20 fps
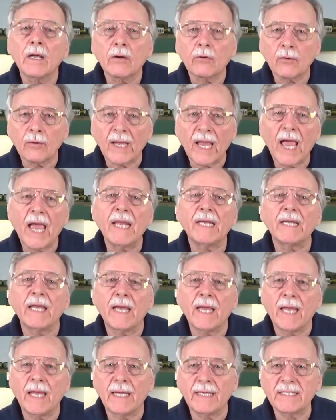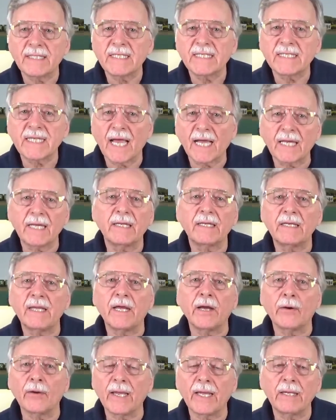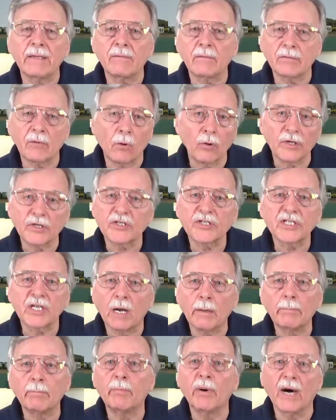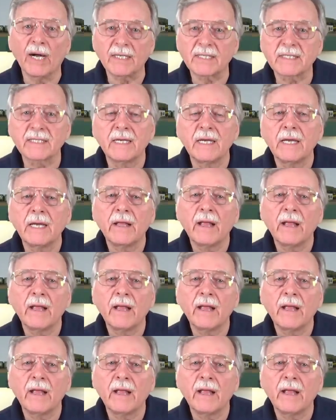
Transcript: create a secondary or sub-bus